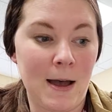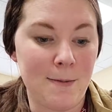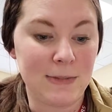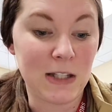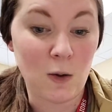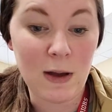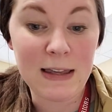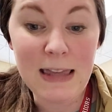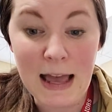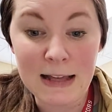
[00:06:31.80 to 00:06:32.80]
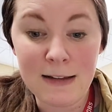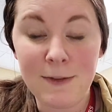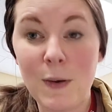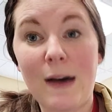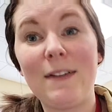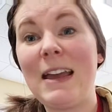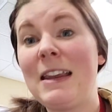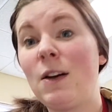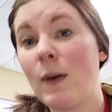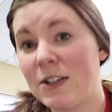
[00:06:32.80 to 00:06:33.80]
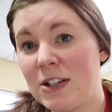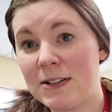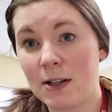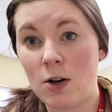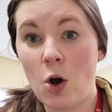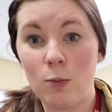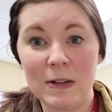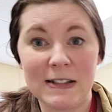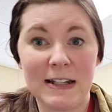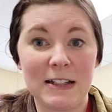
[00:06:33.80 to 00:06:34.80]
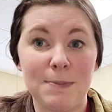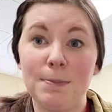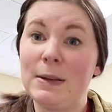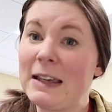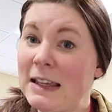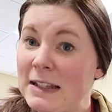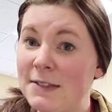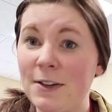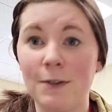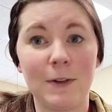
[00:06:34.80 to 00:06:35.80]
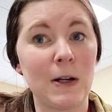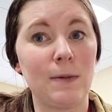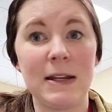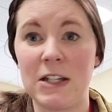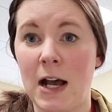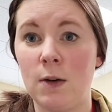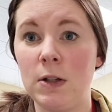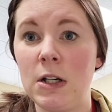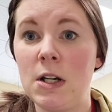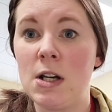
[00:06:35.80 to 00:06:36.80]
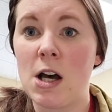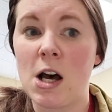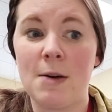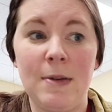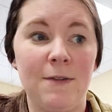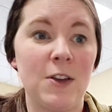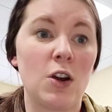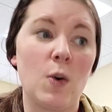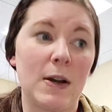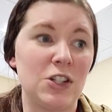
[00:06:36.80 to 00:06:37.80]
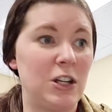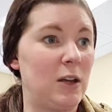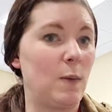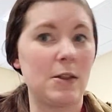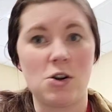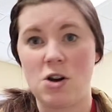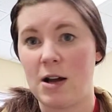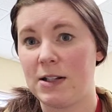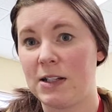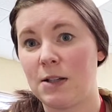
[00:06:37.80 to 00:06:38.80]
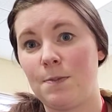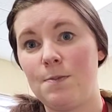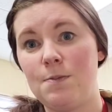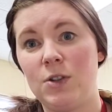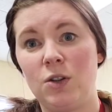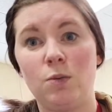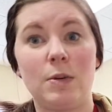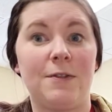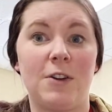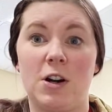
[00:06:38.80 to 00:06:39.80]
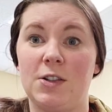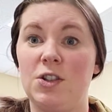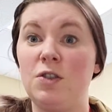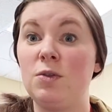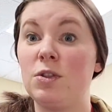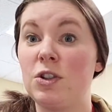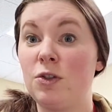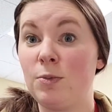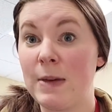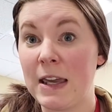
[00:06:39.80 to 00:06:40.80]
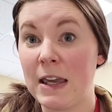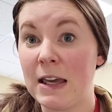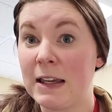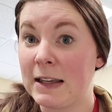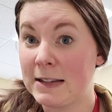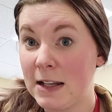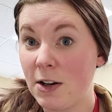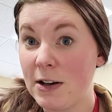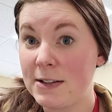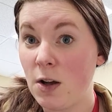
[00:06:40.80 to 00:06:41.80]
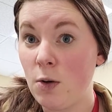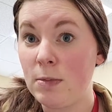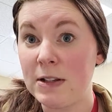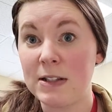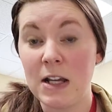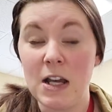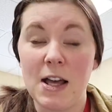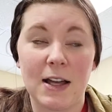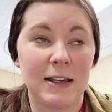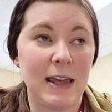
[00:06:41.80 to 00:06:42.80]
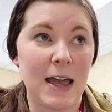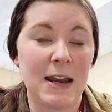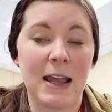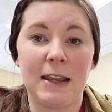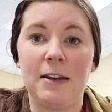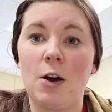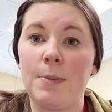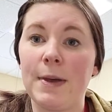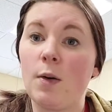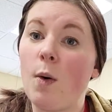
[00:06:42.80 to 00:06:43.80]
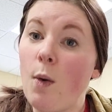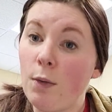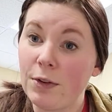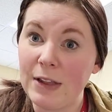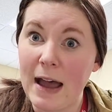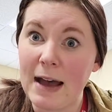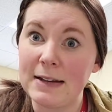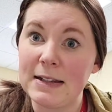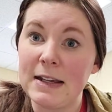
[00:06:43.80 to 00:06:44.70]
So again, if you have any questions on homelessness, please feel free to reach out. If you're questioning whether or not to refer a student to be considered as homeless, again, I can help you go over that,